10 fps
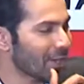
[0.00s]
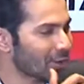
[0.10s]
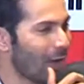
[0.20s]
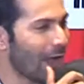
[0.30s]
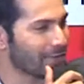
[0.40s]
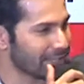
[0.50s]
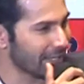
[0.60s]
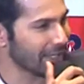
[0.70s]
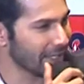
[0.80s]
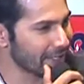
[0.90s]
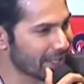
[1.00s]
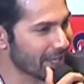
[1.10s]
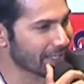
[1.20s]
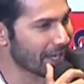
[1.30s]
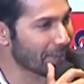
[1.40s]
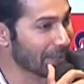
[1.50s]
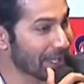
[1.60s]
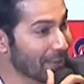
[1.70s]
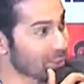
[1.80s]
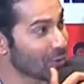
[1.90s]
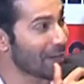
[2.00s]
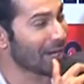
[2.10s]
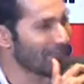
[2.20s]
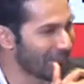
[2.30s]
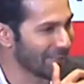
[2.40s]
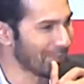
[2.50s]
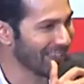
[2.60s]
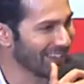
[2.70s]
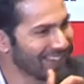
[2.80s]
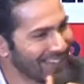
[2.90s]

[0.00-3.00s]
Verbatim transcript: So I've seen these things, but he was doing it with me.